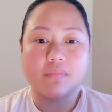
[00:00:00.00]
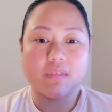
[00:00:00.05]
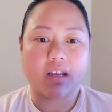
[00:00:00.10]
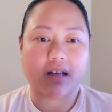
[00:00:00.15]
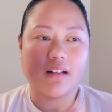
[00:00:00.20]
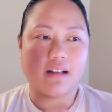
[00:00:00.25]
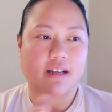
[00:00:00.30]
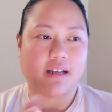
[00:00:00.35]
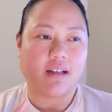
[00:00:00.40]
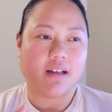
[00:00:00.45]

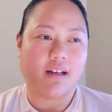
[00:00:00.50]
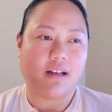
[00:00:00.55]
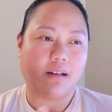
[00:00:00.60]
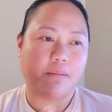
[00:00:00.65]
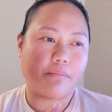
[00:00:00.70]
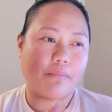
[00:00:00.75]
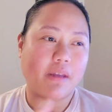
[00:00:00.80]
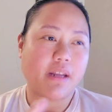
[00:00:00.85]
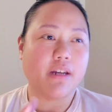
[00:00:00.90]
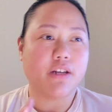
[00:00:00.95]
like a
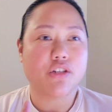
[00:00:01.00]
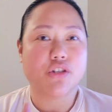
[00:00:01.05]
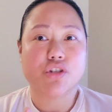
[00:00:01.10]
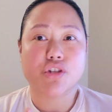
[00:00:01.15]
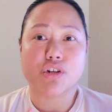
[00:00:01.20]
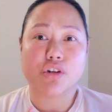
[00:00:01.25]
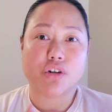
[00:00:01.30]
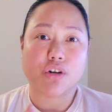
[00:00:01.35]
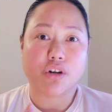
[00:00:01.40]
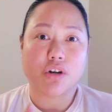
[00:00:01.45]

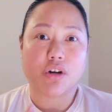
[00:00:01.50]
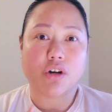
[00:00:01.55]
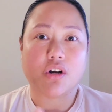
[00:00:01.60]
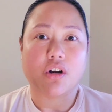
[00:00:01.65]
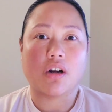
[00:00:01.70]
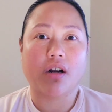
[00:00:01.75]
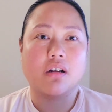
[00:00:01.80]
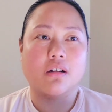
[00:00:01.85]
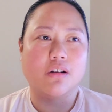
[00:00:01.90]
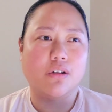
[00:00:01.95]

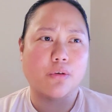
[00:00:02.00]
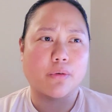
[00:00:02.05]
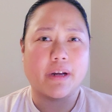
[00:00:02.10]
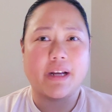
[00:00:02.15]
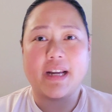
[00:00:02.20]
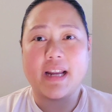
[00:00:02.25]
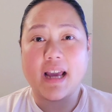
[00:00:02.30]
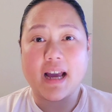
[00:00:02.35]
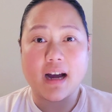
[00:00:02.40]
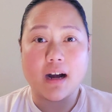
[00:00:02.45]
miniature
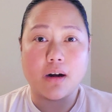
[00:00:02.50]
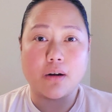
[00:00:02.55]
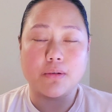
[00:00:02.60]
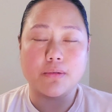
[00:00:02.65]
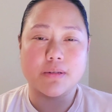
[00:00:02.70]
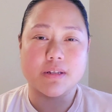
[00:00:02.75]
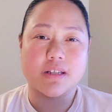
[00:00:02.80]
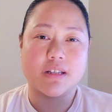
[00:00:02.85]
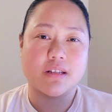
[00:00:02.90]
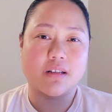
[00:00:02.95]

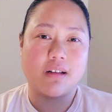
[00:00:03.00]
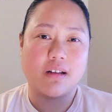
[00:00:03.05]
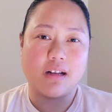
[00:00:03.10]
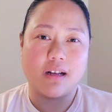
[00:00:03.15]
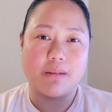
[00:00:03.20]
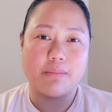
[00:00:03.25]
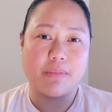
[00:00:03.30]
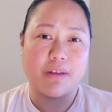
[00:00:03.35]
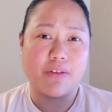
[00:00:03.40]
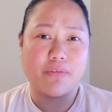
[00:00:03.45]
greenhouse
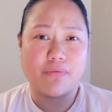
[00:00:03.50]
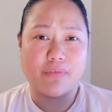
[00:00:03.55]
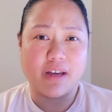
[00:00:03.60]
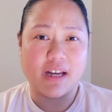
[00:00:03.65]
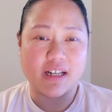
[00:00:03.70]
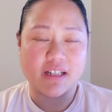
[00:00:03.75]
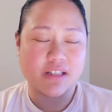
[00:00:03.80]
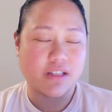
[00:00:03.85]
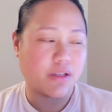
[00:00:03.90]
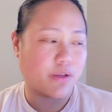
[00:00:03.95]

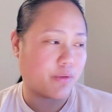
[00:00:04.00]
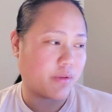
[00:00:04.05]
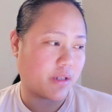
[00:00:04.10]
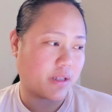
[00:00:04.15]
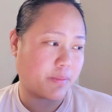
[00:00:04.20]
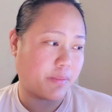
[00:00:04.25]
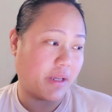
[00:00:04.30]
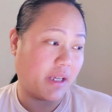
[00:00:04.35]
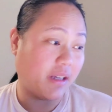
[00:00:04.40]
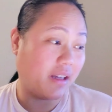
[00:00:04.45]
effect, so to
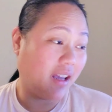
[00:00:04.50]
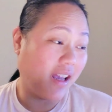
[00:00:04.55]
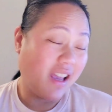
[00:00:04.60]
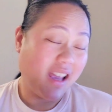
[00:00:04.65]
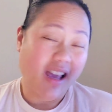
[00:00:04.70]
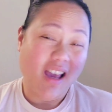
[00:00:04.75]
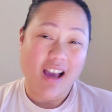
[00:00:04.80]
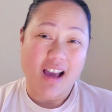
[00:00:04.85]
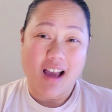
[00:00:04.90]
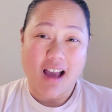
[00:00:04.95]
speak.
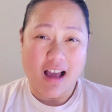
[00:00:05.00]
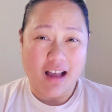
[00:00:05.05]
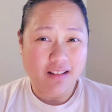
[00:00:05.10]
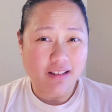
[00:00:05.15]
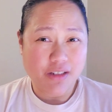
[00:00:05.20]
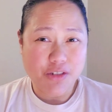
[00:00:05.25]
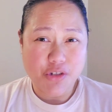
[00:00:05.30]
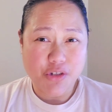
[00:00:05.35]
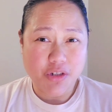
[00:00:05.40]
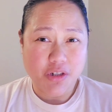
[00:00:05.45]
I'll
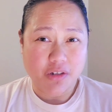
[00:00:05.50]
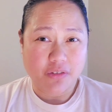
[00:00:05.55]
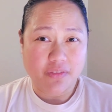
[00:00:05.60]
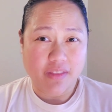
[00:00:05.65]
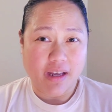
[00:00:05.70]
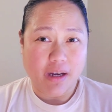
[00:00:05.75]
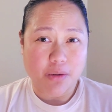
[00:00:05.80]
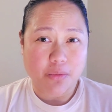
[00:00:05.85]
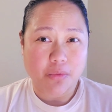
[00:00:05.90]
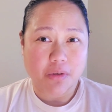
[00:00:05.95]
let you know if
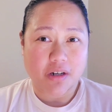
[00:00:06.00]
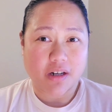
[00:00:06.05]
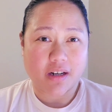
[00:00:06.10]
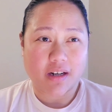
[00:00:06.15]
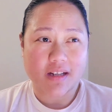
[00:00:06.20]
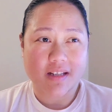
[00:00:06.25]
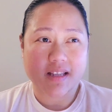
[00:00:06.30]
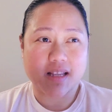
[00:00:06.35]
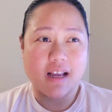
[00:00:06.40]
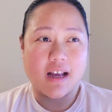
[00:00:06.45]
that
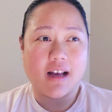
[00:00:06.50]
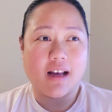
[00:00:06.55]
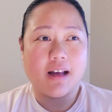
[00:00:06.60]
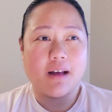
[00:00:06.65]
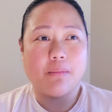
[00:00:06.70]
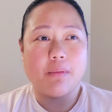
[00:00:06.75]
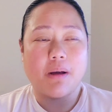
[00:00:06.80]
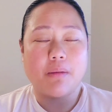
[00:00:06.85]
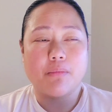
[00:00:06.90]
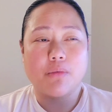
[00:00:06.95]
works.
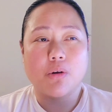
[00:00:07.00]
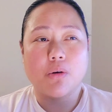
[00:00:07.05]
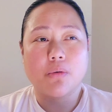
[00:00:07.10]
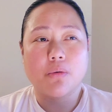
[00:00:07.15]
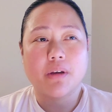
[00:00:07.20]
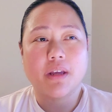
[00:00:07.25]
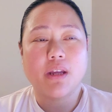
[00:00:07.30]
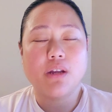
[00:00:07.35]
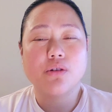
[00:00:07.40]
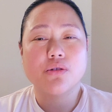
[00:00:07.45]
I'm
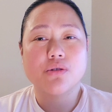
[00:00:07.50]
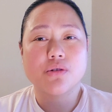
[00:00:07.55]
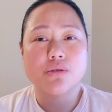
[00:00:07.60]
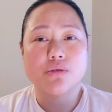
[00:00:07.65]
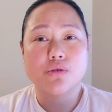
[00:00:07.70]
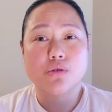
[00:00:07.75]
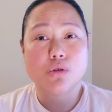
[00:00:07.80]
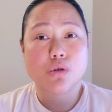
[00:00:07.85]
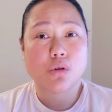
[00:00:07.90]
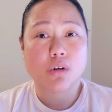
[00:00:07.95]
going to
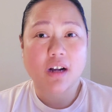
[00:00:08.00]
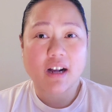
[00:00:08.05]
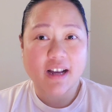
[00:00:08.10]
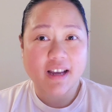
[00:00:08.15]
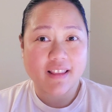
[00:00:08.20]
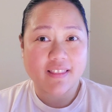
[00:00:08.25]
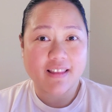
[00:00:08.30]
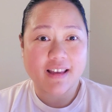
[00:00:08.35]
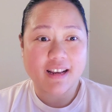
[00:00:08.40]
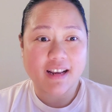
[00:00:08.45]

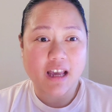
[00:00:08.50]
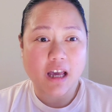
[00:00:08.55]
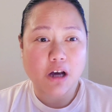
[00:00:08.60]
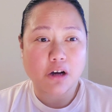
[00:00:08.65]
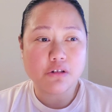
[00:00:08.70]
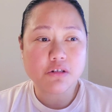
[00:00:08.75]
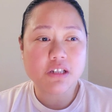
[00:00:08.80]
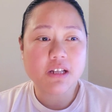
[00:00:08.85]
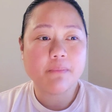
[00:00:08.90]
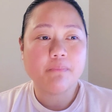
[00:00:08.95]
try that
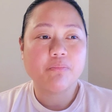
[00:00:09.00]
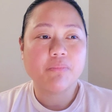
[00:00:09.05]
out,